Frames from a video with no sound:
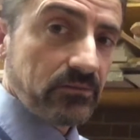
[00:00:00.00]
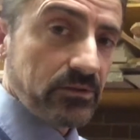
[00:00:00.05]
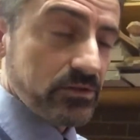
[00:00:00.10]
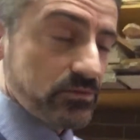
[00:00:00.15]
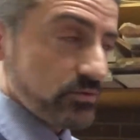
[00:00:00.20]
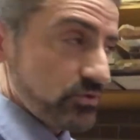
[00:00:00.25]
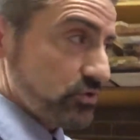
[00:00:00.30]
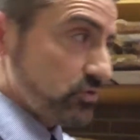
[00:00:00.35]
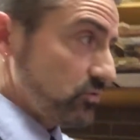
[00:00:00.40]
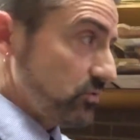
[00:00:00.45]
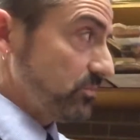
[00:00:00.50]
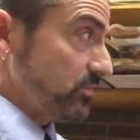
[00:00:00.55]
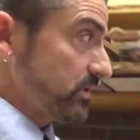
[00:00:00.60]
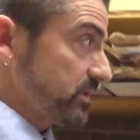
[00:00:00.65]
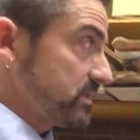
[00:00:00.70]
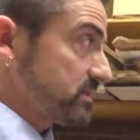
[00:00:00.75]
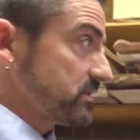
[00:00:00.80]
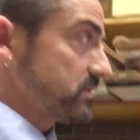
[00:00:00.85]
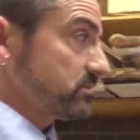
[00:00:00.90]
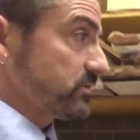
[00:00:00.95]
which were short
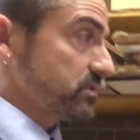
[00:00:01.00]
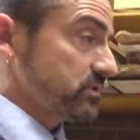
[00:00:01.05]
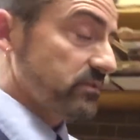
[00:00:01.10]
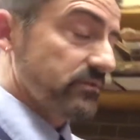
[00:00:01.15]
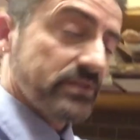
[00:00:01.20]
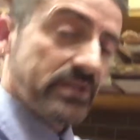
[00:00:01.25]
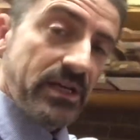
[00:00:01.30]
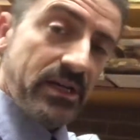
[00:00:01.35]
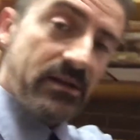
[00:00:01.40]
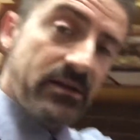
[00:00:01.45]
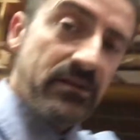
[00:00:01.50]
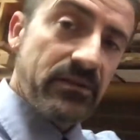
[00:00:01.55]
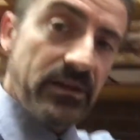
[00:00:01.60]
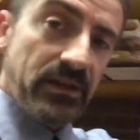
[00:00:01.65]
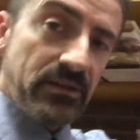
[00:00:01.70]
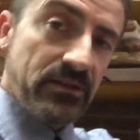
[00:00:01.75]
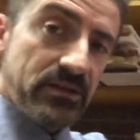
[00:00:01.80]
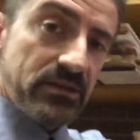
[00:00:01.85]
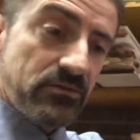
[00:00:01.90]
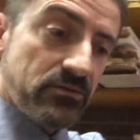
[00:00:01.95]
pieces, which I've taken to the
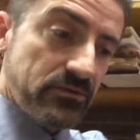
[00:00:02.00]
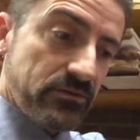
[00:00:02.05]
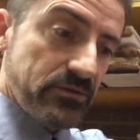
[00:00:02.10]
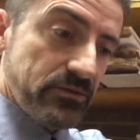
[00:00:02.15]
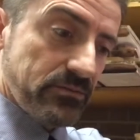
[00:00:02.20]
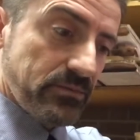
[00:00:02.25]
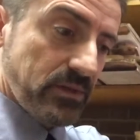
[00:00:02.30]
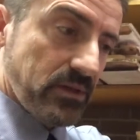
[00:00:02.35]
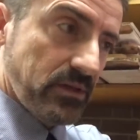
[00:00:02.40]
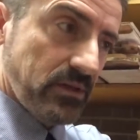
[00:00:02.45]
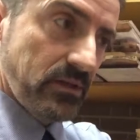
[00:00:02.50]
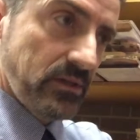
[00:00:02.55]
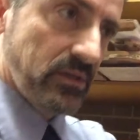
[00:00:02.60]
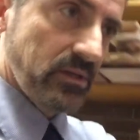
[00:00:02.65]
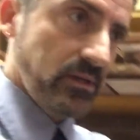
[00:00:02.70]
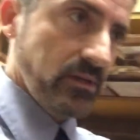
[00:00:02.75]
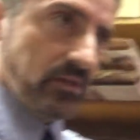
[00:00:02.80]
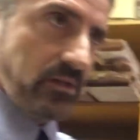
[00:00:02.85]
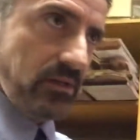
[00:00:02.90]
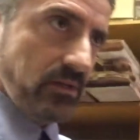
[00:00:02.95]
other storeroom.
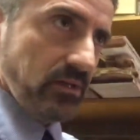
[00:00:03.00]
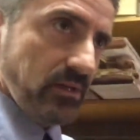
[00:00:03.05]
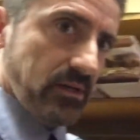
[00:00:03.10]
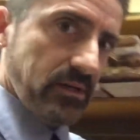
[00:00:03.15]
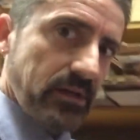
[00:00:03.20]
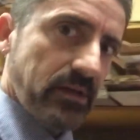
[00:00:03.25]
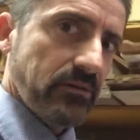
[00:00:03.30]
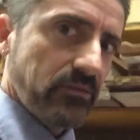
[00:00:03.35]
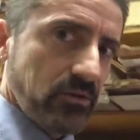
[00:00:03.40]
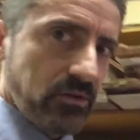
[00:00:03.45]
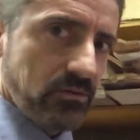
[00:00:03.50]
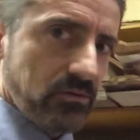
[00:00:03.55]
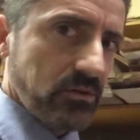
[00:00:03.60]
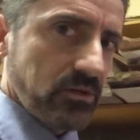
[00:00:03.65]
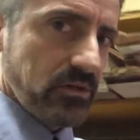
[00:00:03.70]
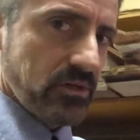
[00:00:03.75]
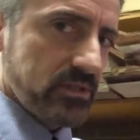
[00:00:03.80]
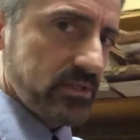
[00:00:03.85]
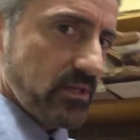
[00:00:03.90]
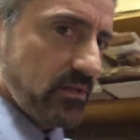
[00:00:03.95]
Now I've got to
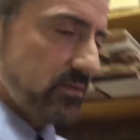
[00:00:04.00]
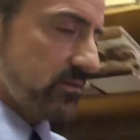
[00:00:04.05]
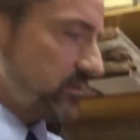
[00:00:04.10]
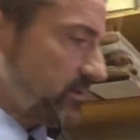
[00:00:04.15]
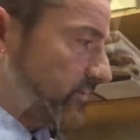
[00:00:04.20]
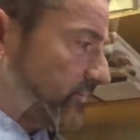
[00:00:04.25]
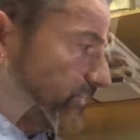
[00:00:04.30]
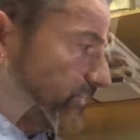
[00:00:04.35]
organise those.